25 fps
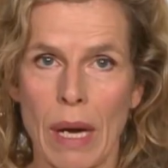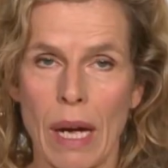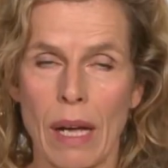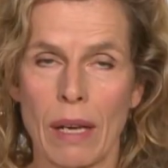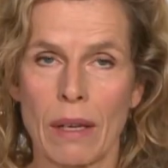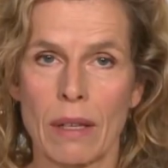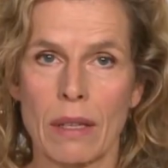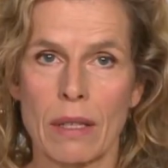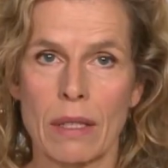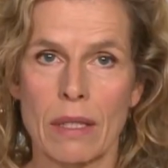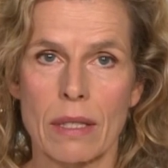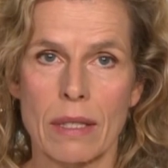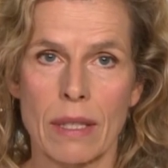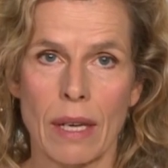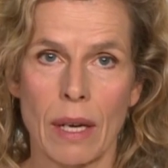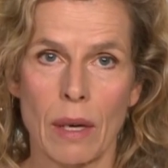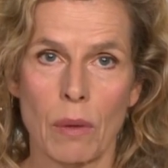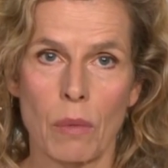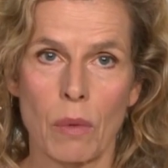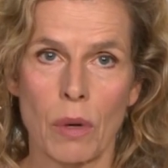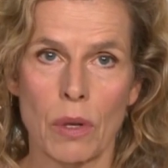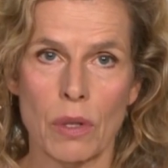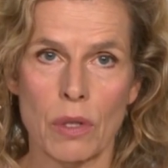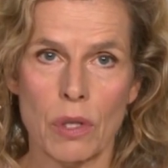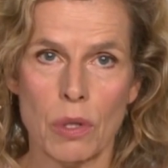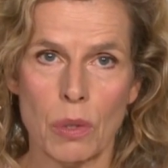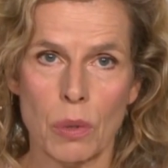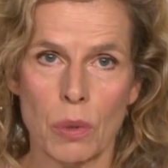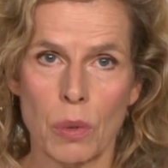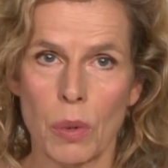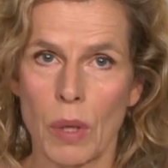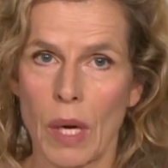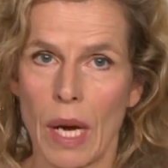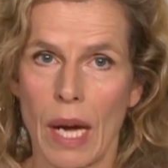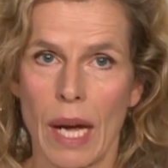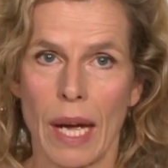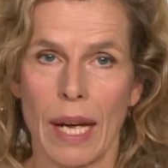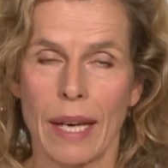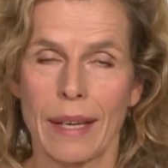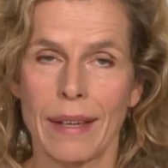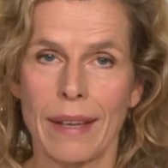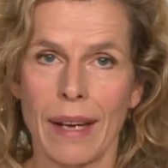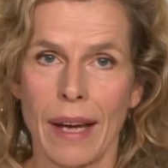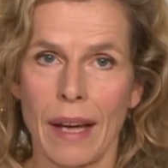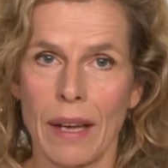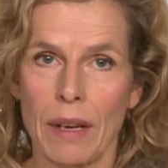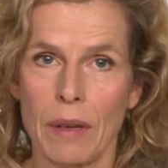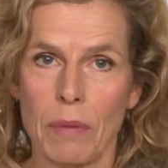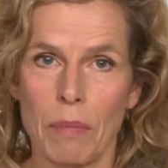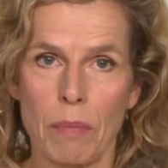Palace. They want to
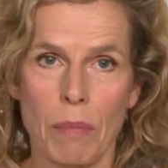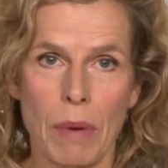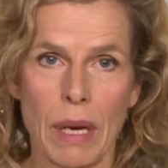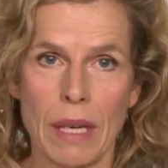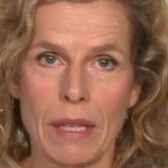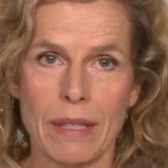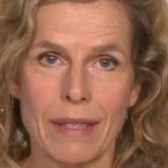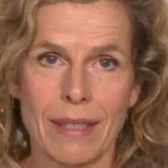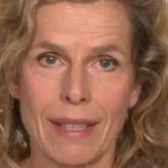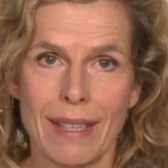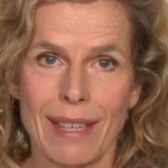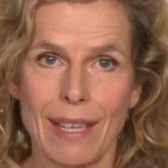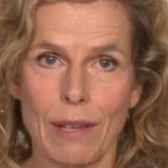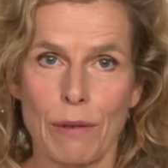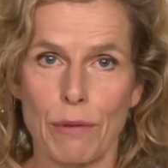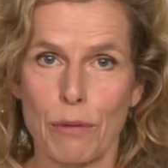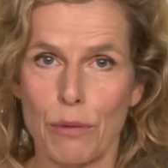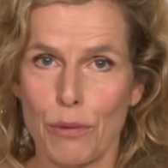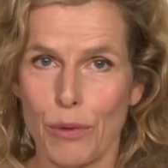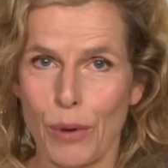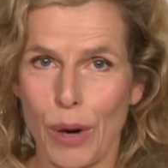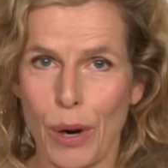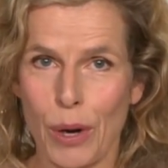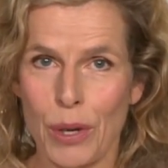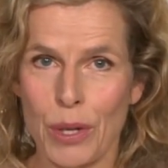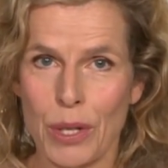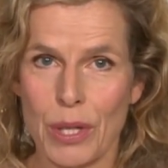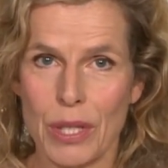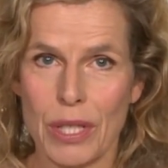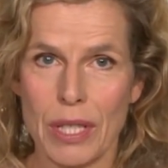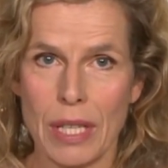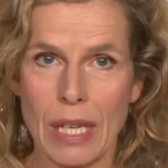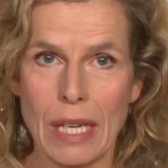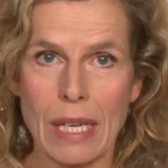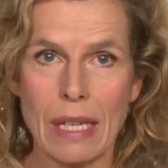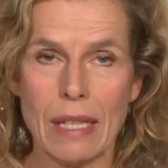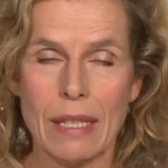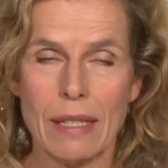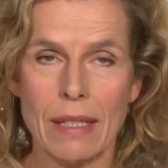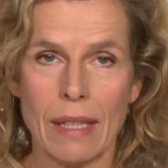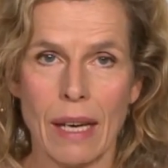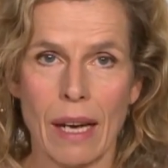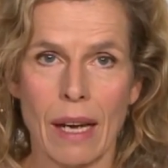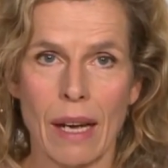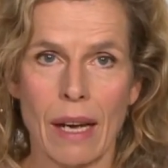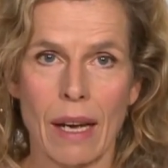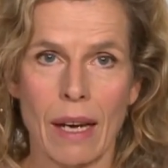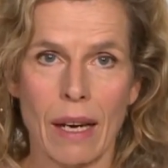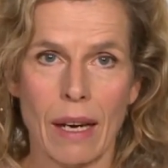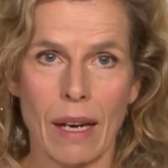get basically front seats
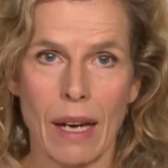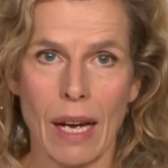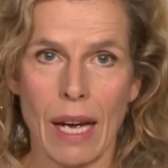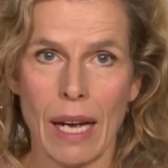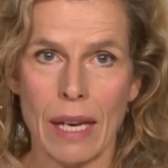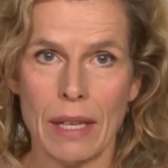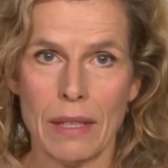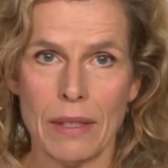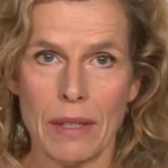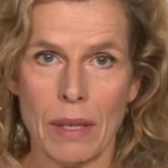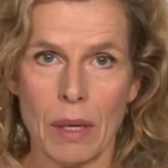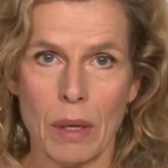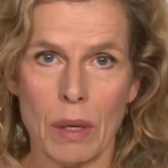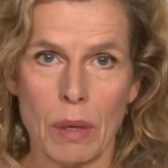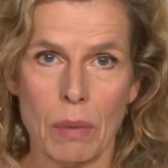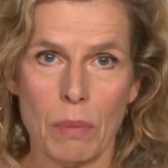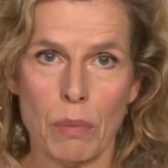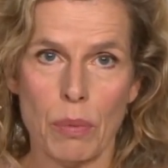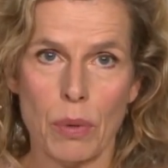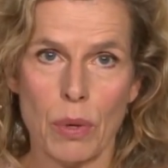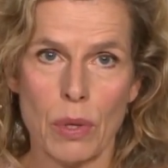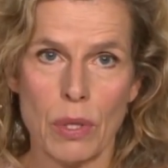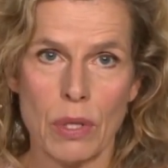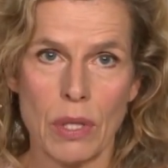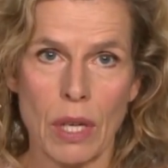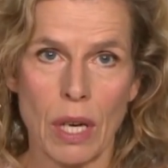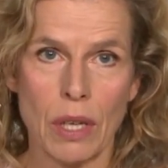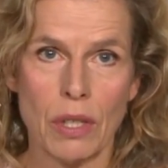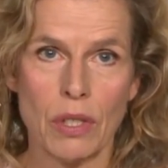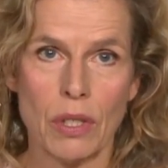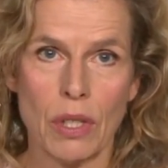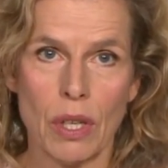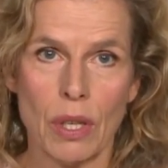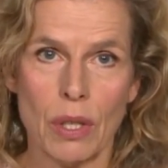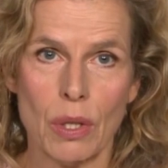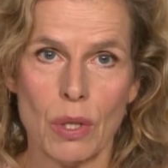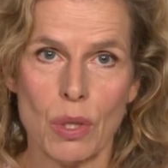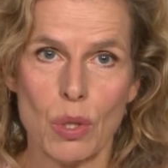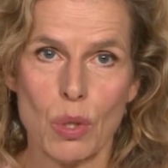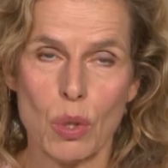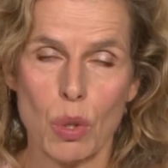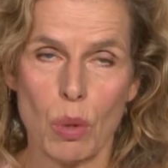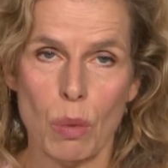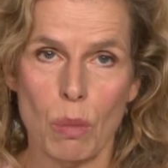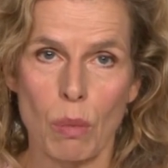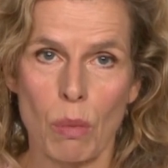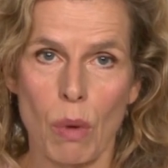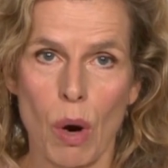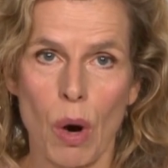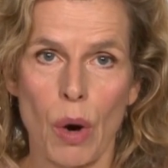uh, at the processions
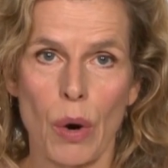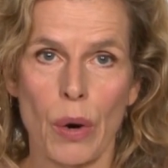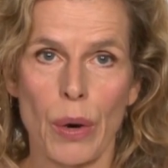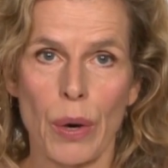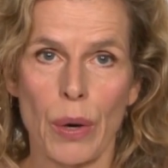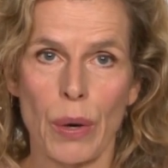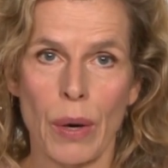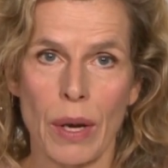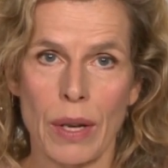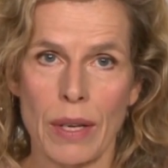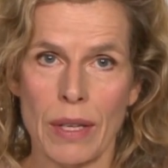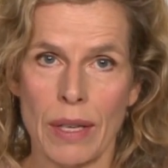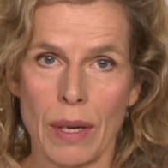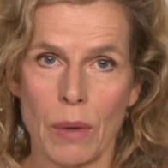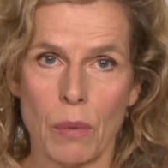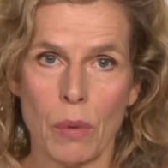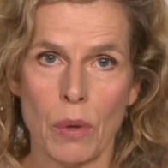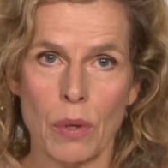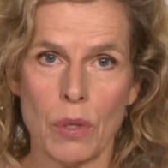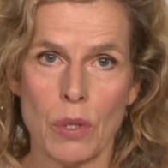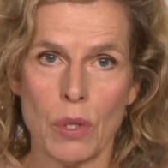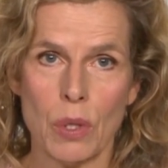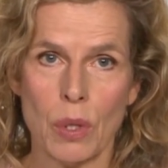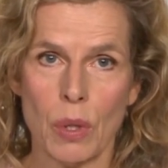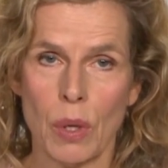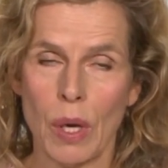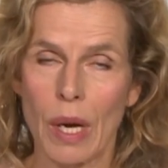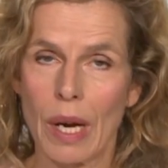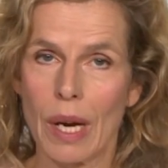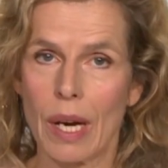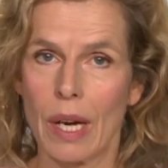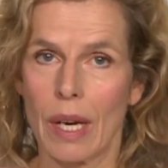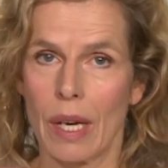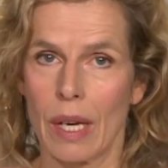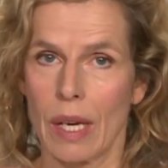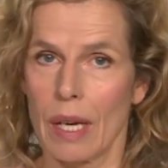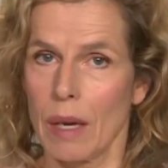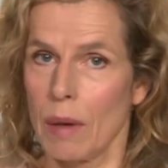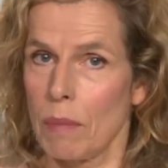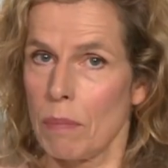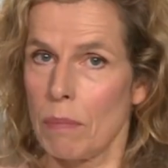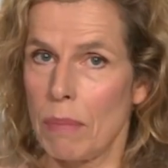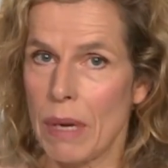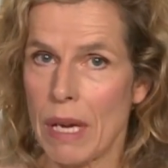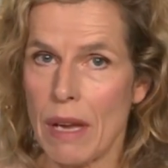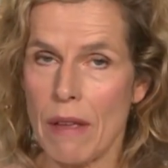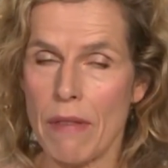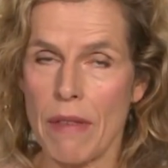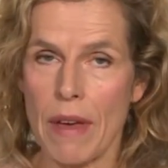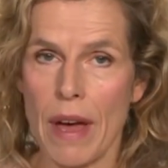tomorrow, and they want to
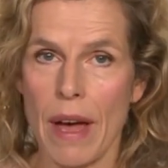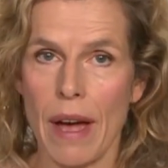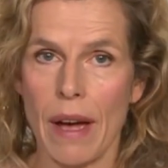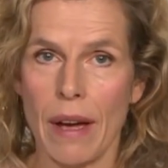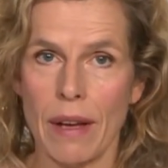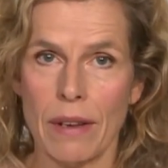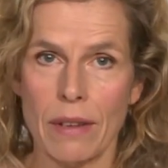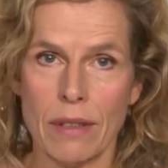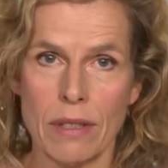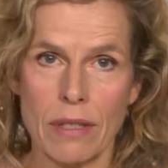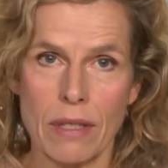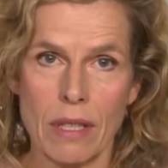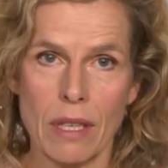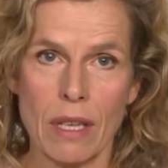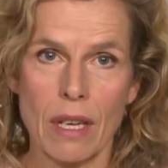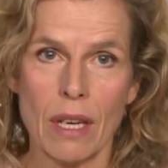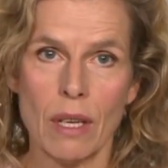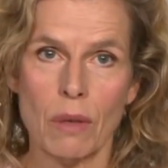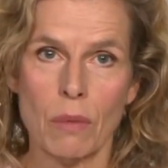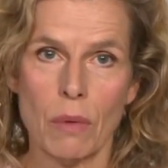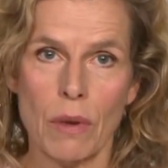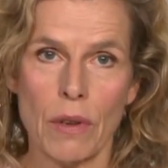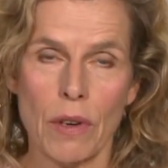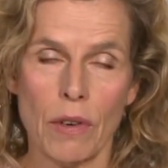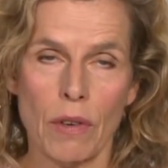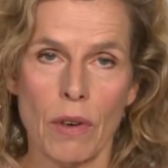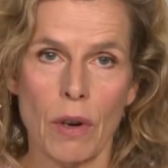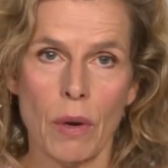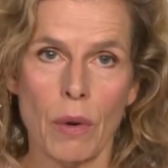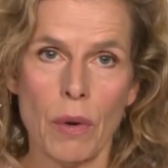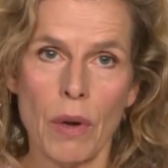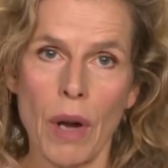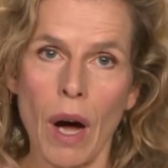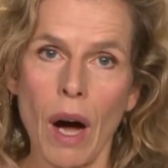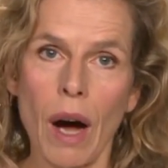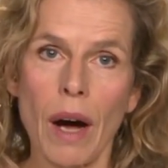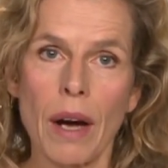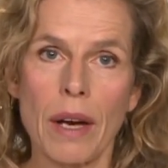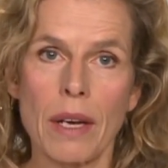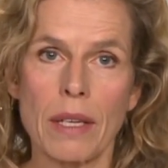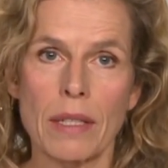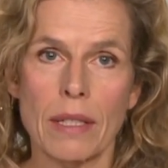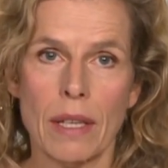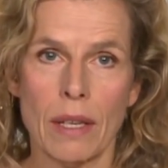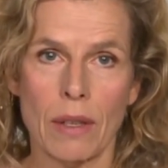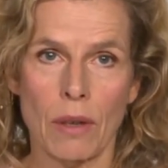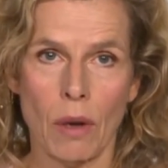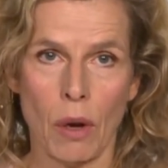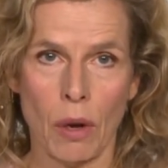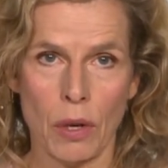be there and see it with their own eyes
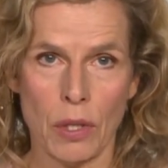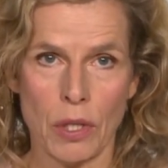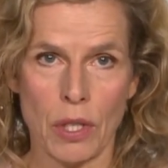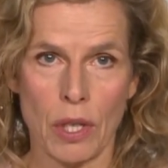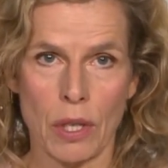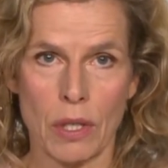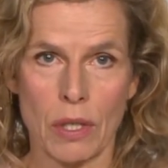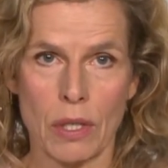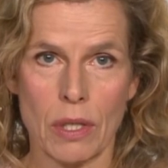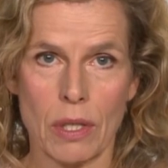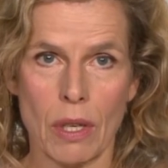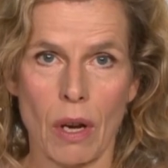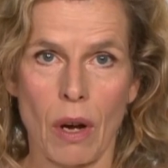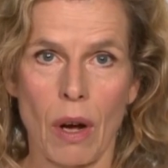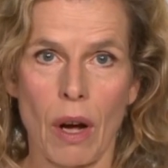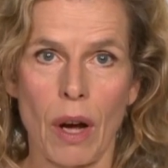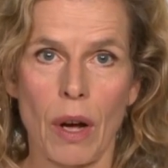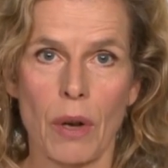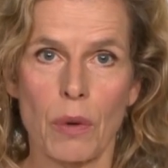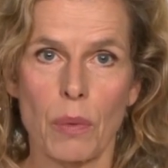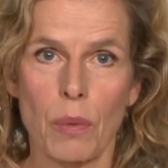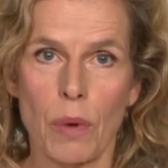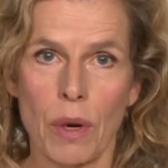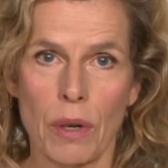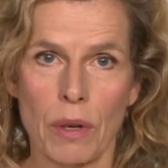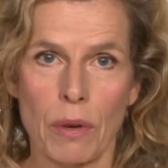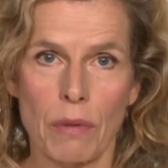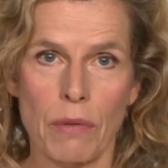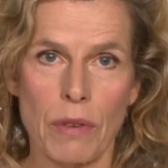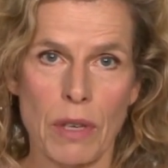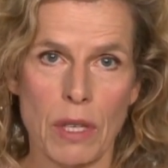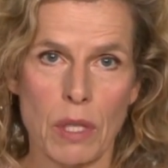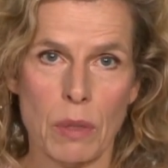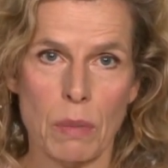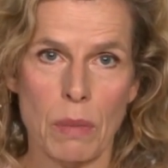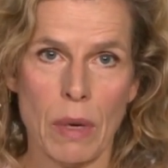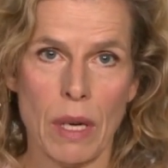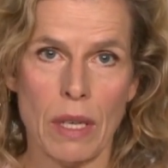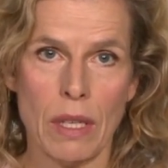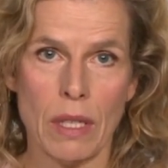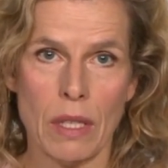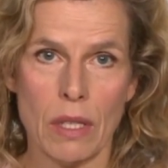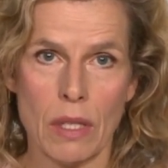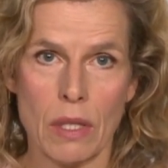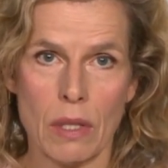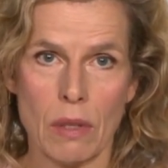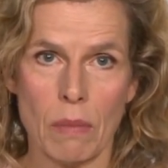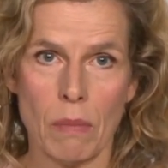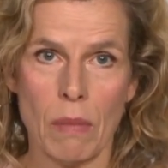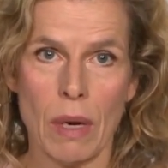and not just on one of these many
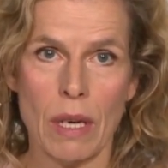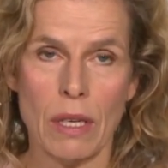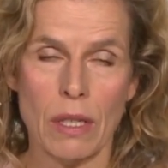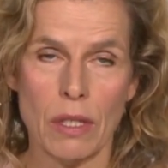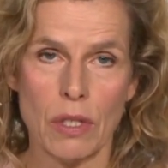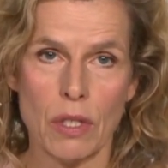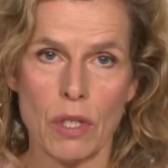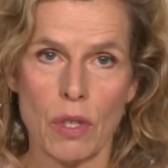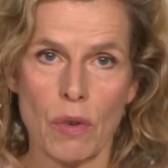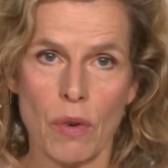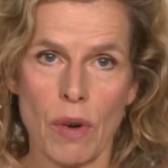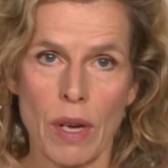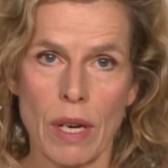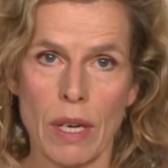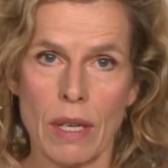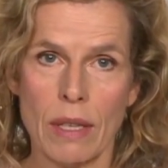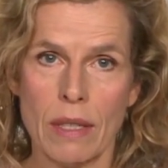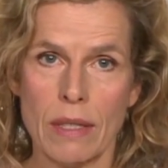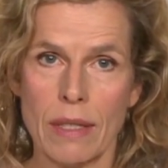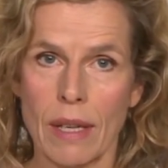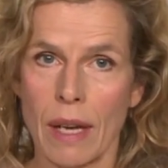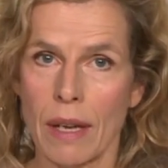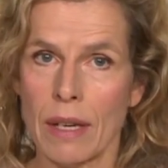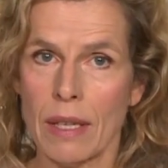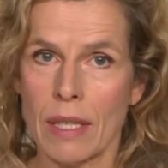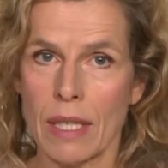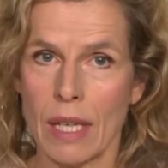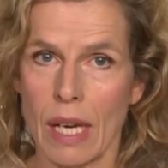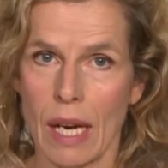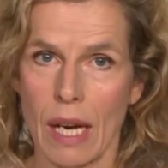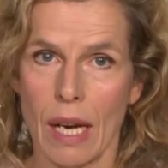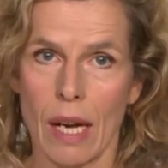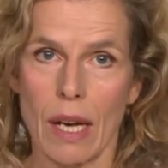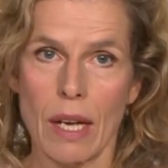many screens and hmm.